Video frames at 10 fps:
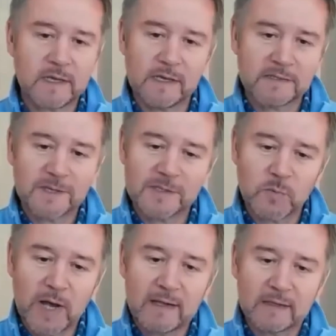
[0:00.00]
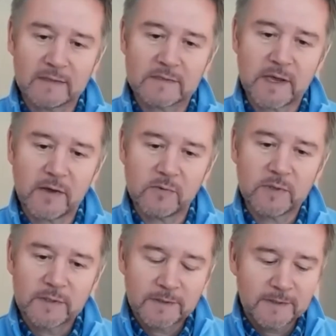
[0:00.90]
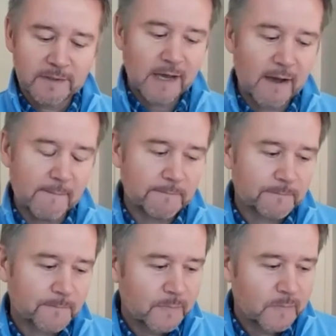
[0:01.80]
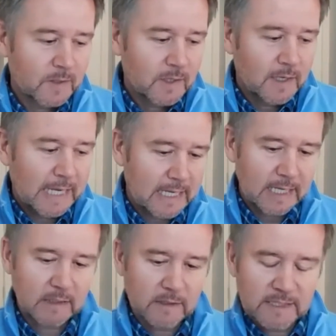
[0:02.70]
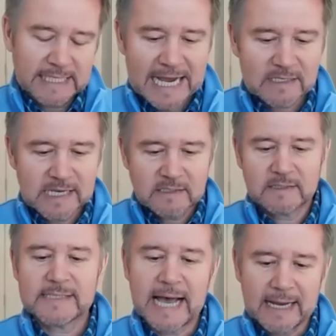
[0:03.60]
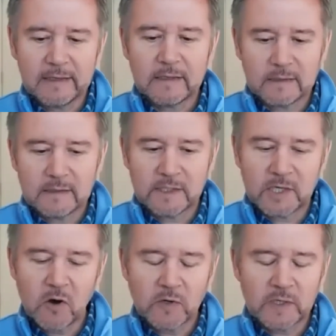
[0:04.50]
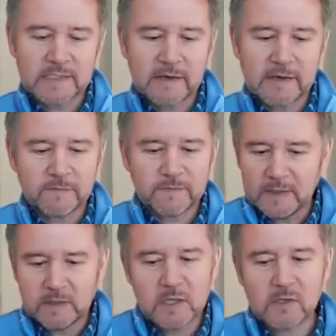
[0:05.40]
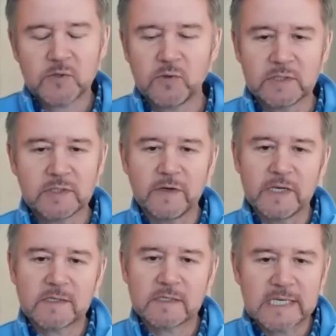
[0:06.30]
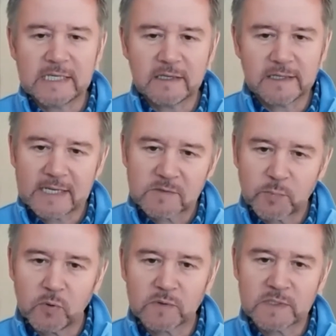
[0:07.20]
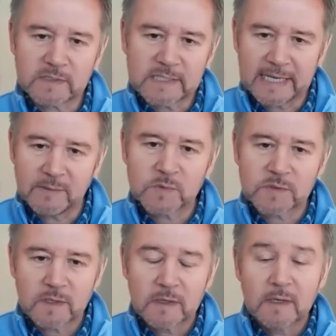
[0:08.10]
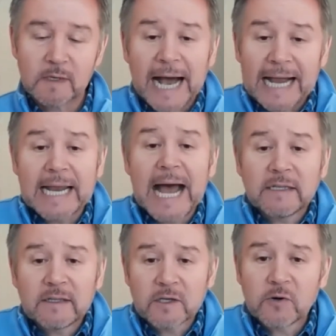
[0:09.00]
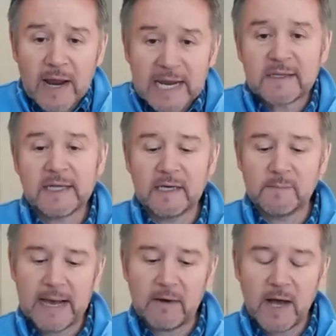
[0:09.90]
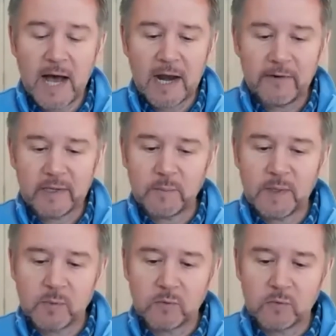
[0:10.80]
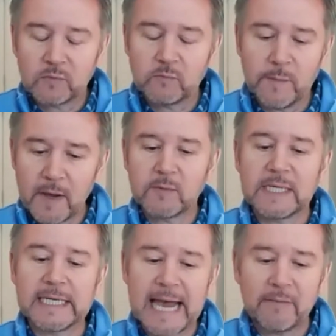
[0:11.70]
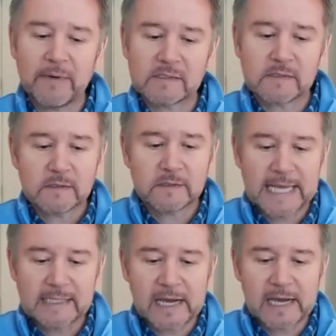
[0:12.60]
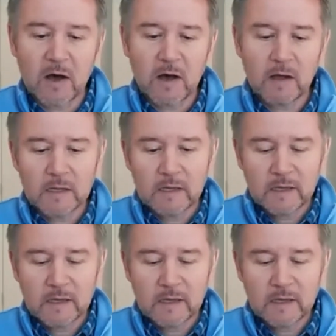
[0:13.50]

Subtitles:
as well. And so the access to talent, the cognitive and cultural diversity that's brought to teams. And the great thing about hiring people remotely now is that they are